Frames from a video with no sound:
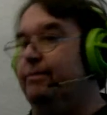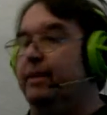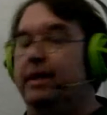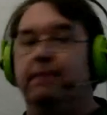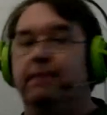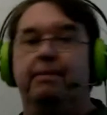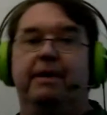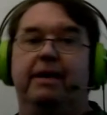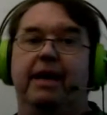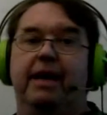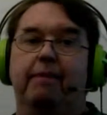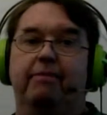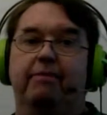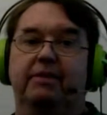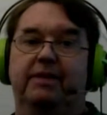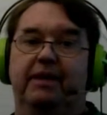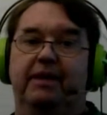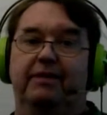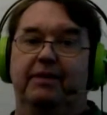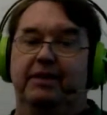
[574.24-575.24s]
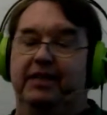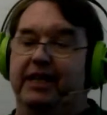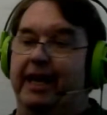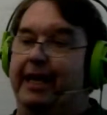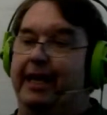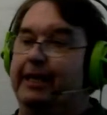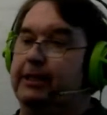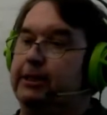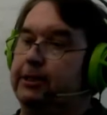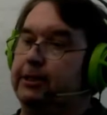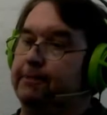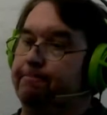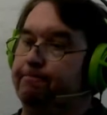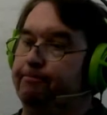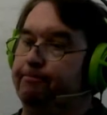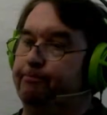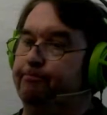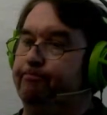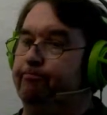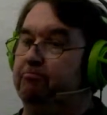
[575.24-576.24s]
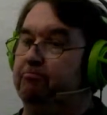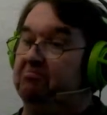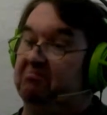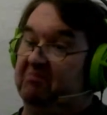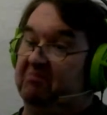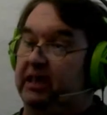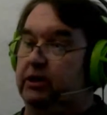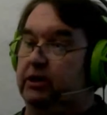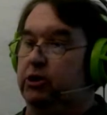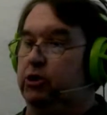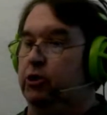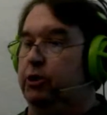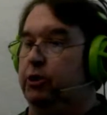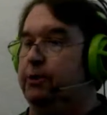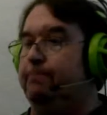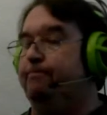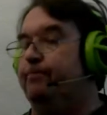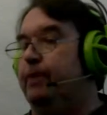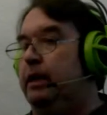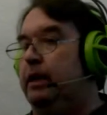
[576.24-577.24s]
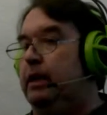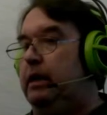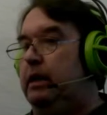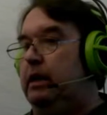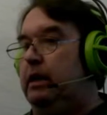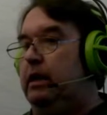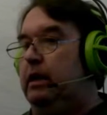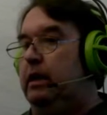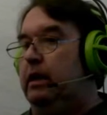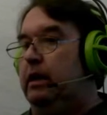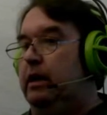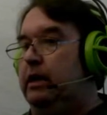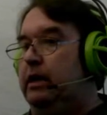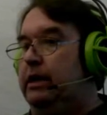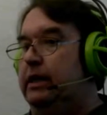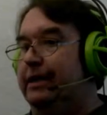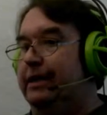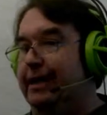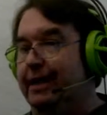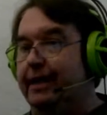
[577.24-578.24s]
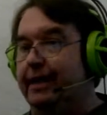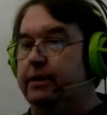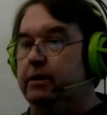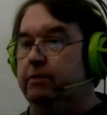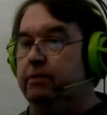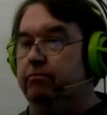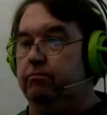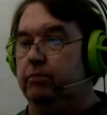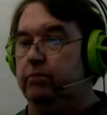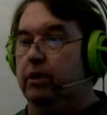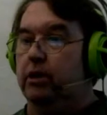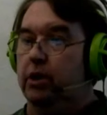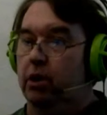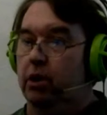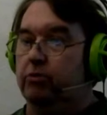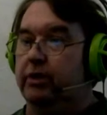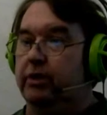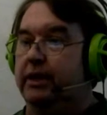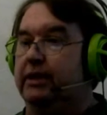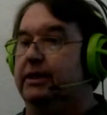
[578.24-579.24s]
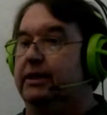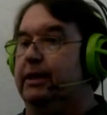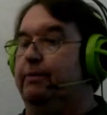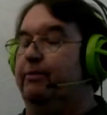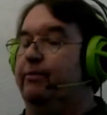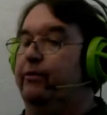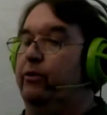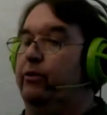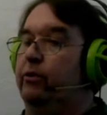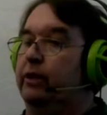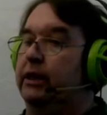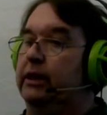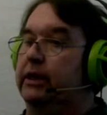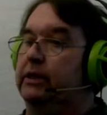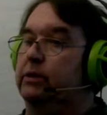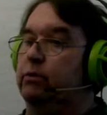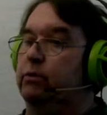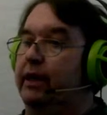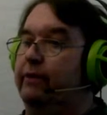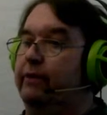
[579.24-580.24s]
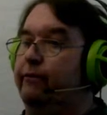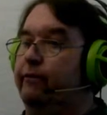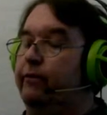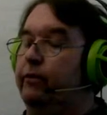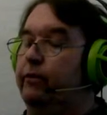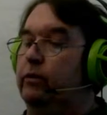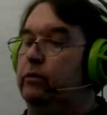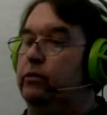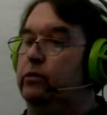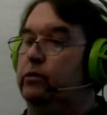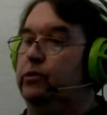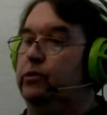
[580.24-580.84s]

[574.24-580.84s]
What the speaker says: He became 78. That's good. He died alone except for his wife.